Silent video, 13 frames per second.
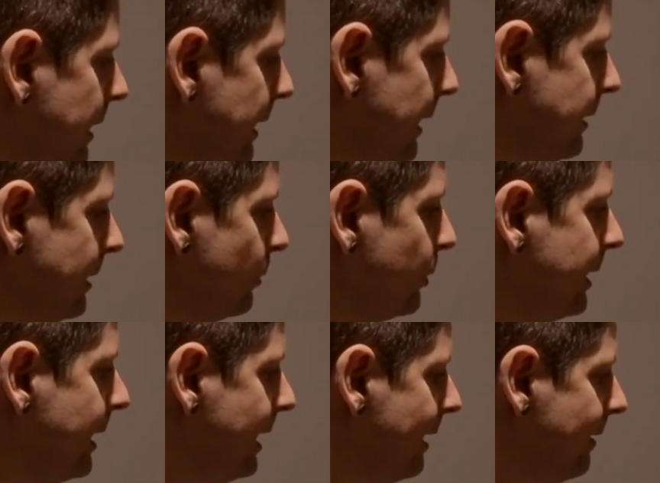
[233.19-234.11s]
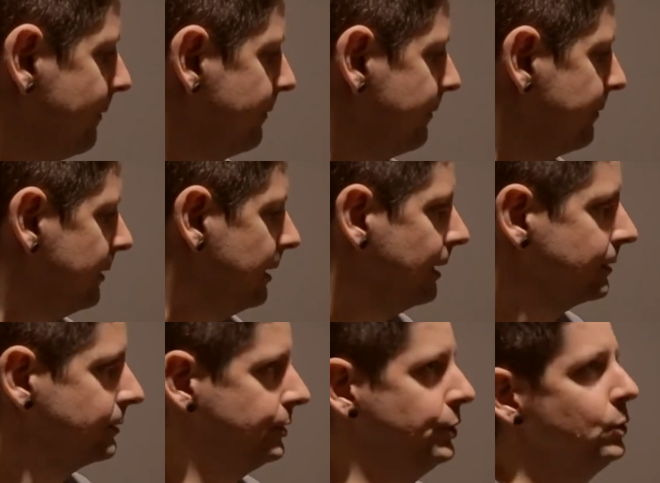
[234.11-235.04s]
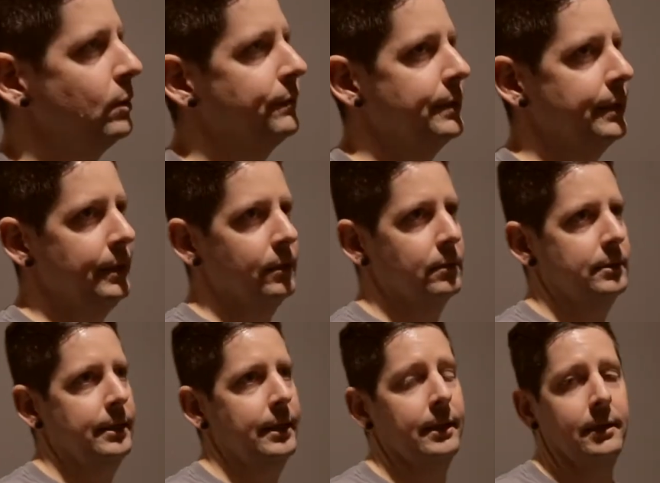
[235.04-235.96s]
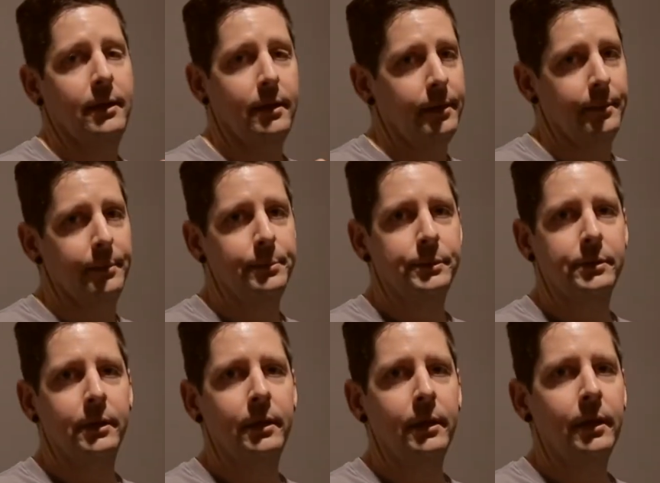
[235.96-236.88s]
And then we have 2 of the EarTech hubs